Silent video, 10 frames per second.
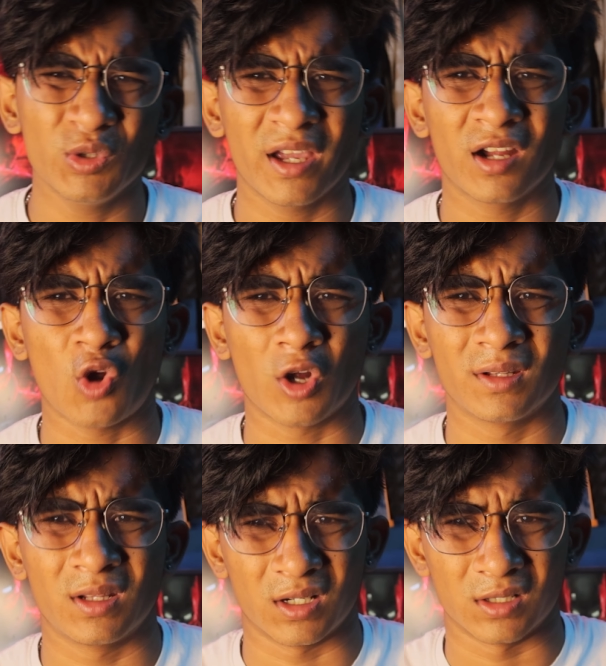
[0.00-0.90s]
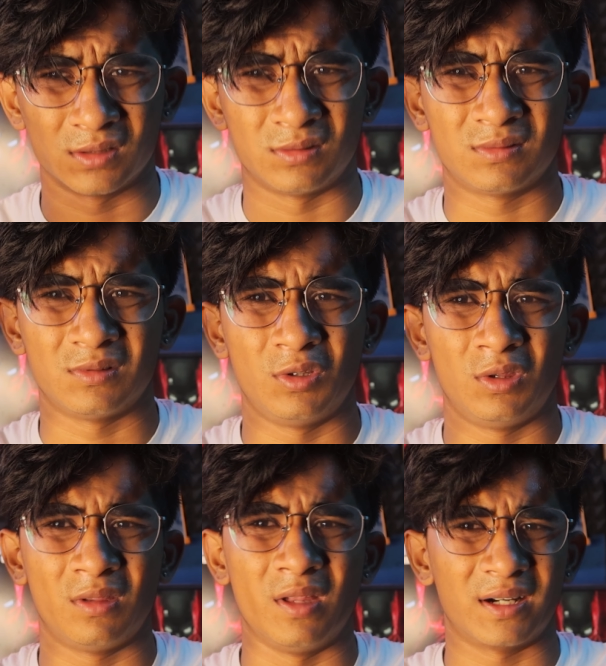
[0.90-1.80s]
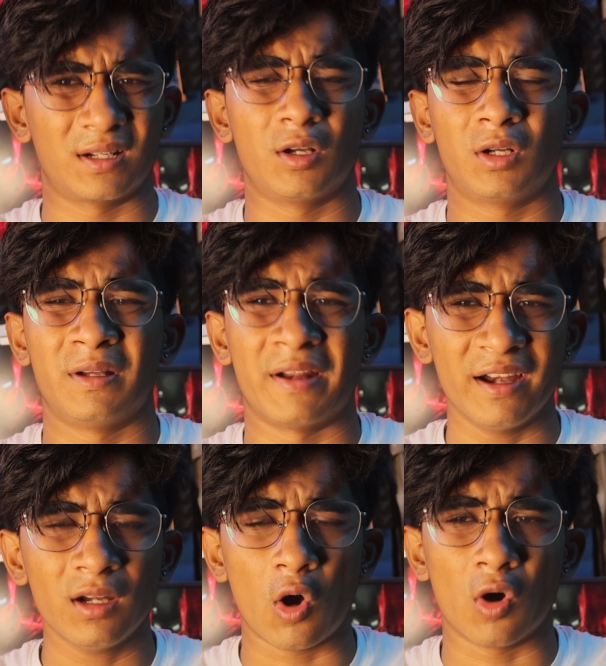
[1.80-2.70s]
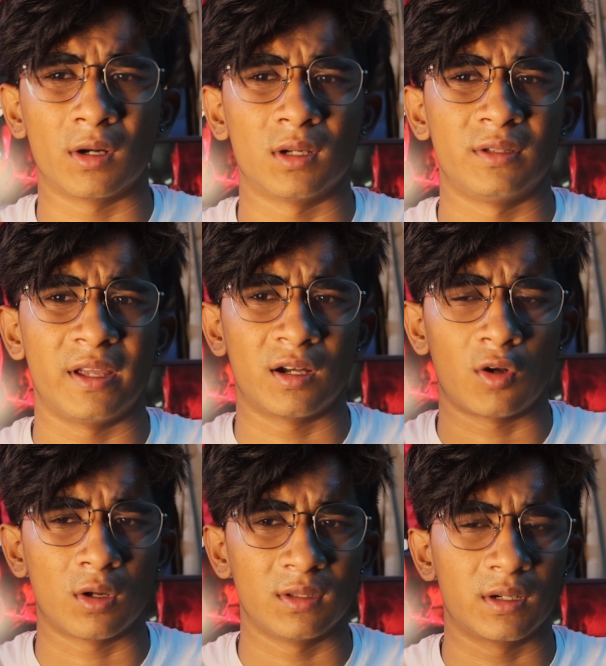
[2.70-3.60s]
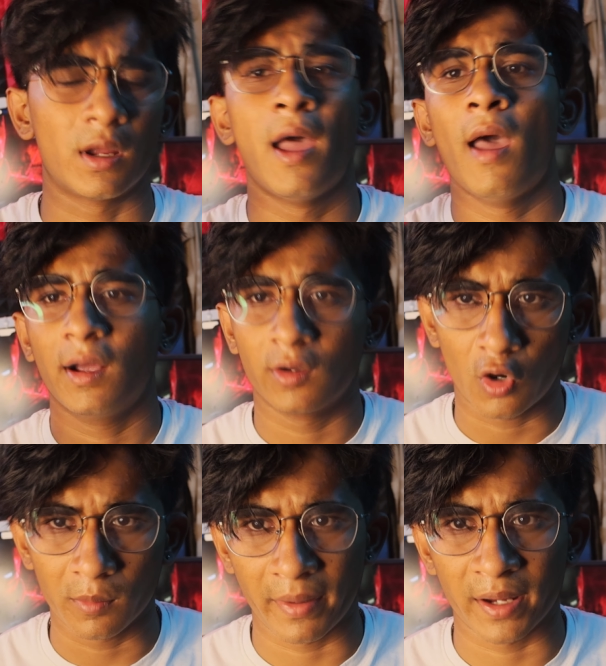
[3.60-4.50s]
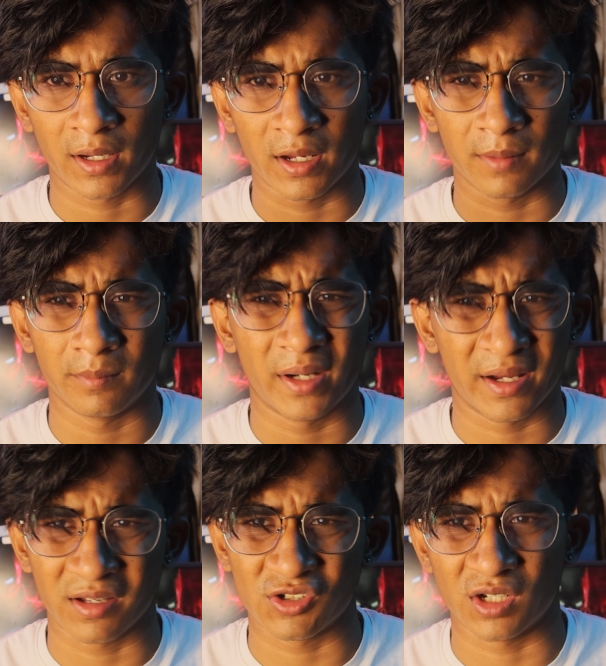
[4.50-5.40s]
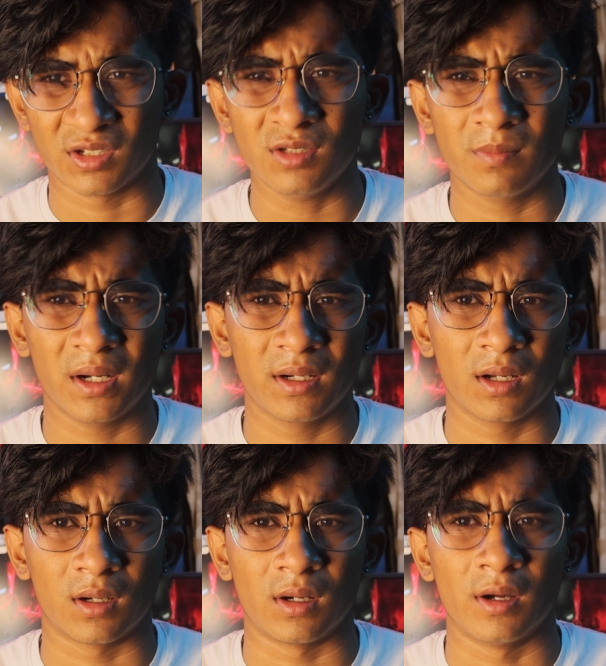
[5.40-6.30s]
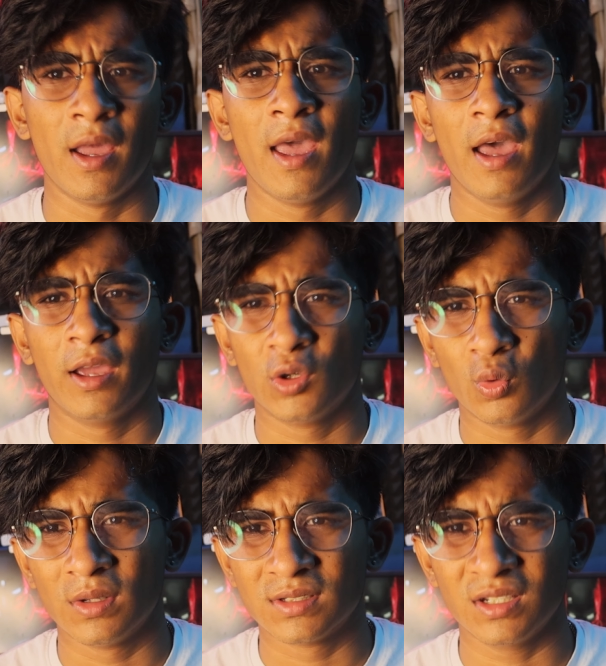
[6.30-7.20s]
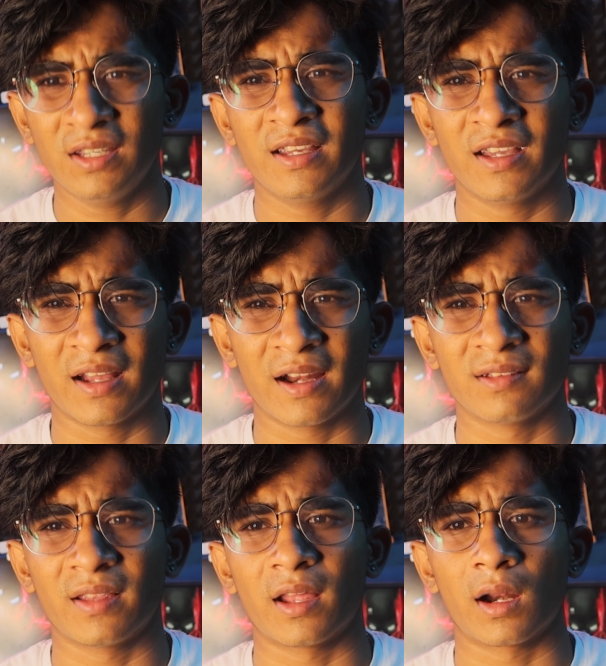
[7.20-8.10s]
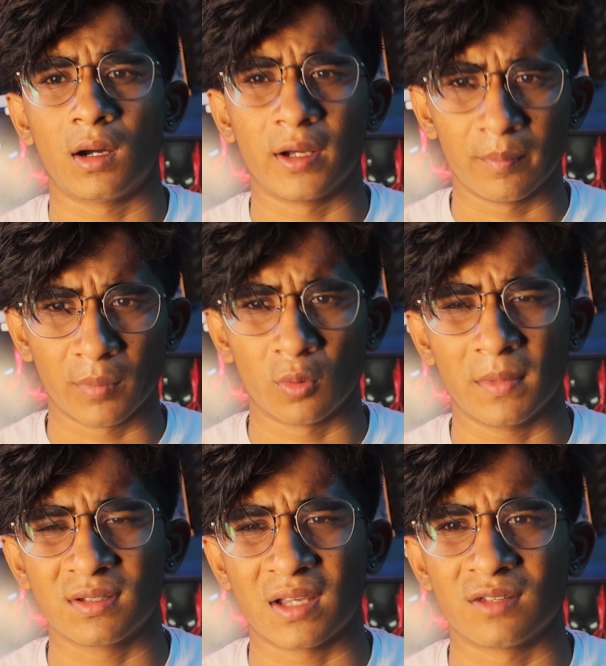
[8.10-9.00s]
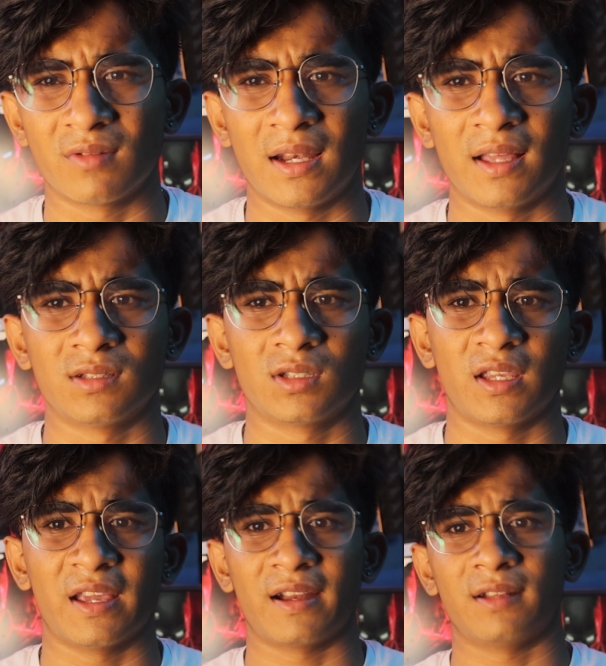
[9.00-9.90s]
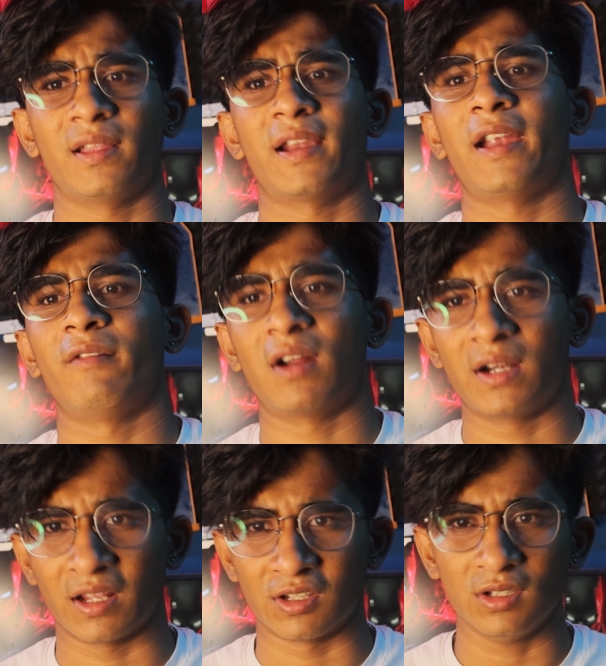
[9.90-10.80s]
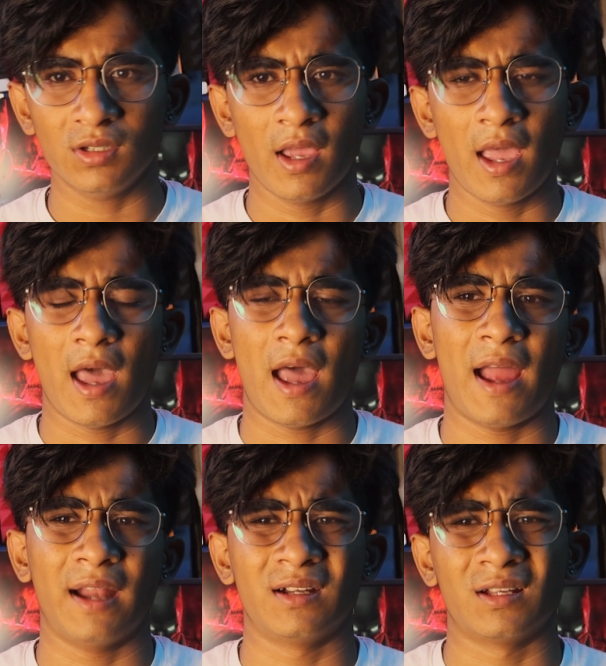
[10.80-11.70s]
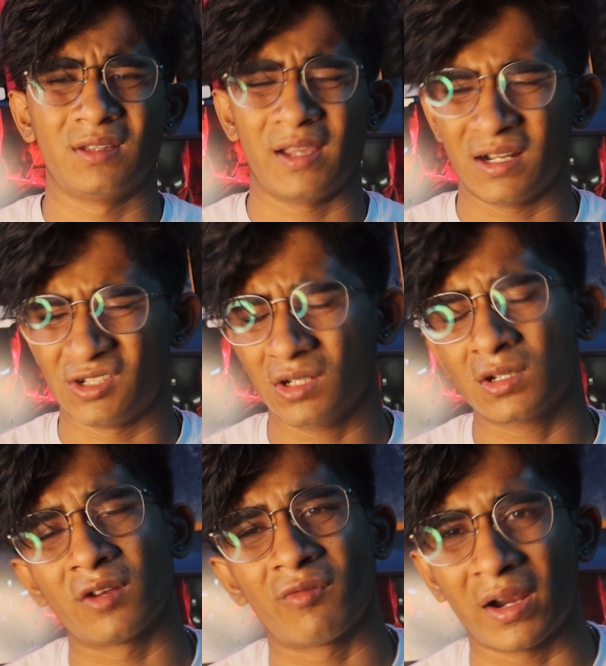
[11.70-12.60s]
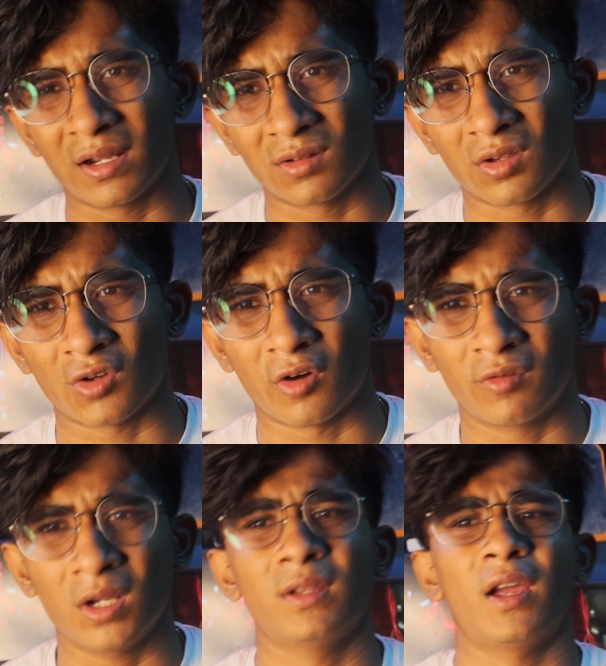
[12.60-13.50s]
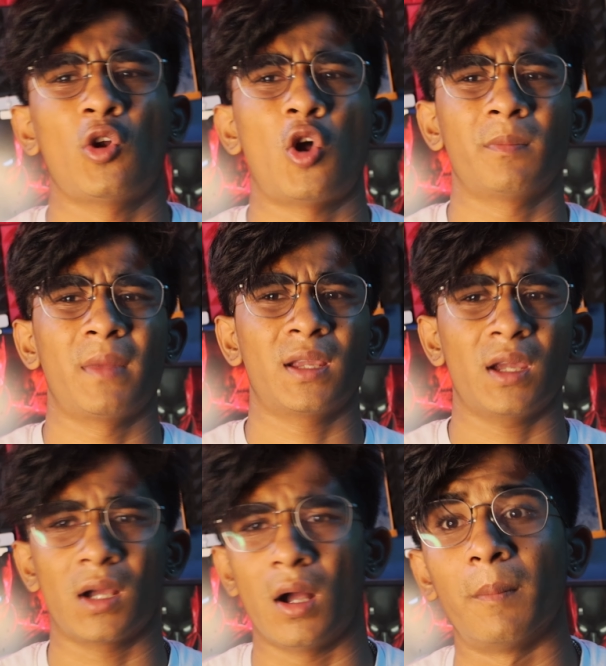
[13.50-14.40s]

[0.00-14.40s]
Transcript: they are not that great, or they are not that breaking changes, but you will see here and there improvements as well as here and there advantages, and they are just refining the software. They are not making